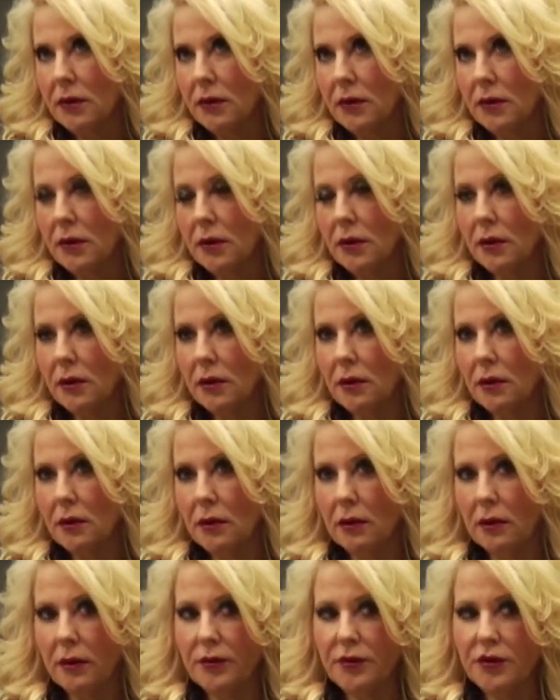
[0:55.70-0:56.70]

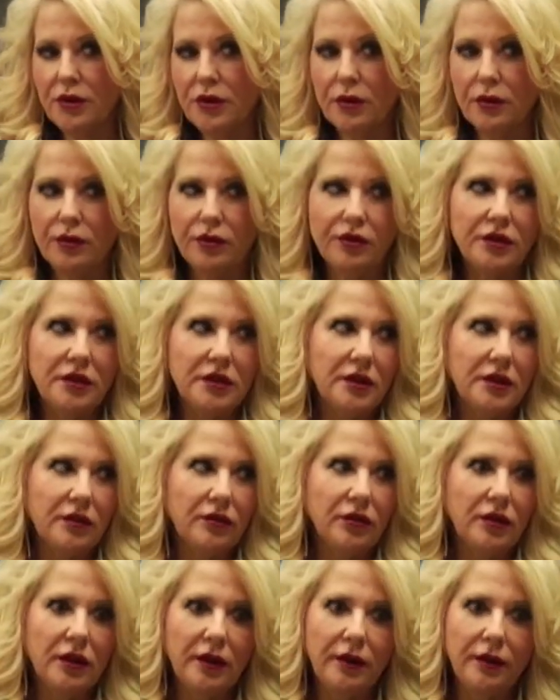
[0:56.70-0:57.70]
Oh, I'm sure there's
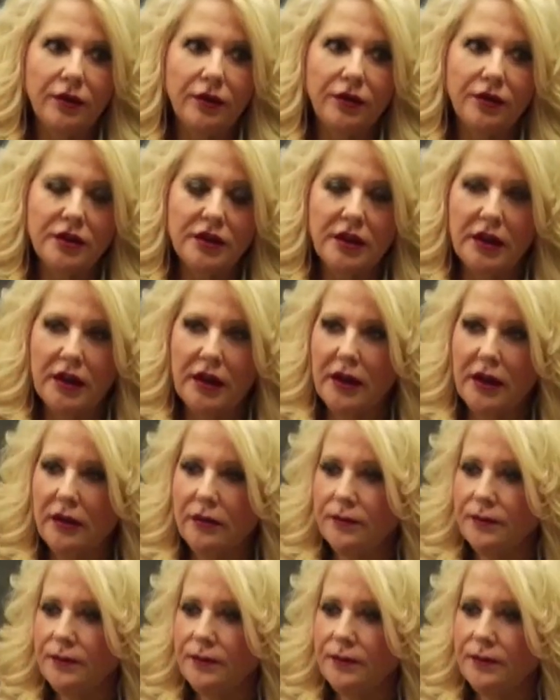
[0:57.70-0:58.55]
several others that I...